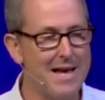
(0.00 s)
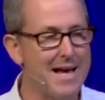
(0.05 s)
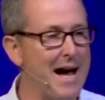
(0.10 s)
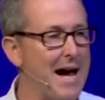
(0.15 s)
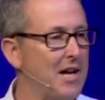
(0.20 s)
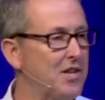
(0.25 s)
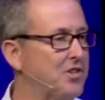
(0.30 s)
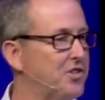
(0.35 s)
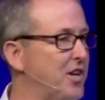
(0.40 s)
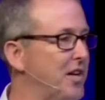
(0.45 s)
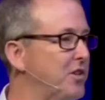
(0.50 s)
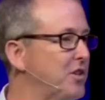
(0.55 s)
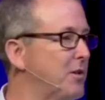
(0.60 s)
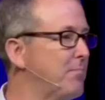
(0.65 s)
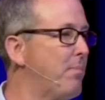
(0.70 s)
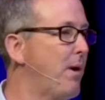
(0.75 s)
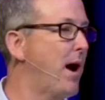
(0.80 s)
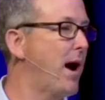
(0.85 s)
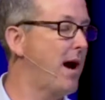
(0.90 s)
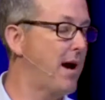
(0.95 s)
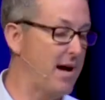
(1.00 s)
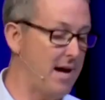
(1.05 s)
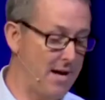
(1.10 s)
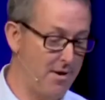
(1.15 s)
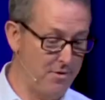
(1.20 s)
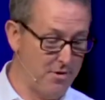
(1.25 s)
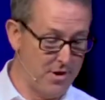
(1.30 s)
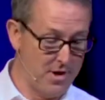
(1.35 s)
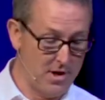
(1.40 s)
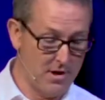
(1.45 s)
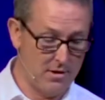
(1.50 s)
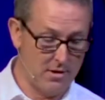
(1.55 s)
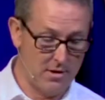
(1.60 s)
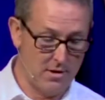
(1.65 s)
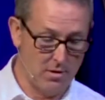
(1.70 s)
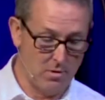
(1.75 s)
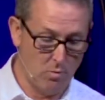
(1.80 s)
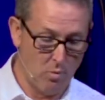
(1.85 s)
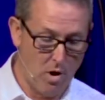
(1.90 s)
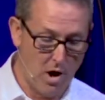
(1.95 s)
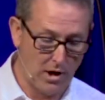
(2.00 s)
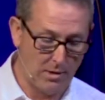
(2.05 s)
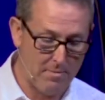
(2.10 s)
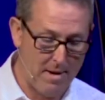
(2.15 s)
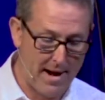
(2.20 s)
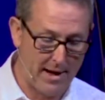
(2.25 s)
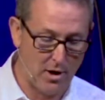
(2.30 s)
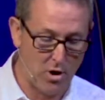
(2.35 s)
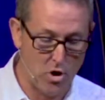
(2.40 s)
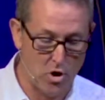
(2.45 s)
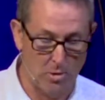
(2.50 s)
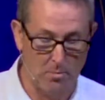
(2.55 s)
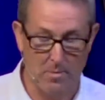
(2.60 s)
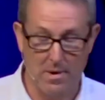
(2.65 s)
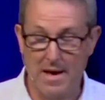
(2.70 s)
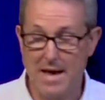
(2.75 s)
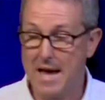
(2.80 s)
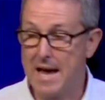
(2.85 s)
I said goodbye and then walked back home.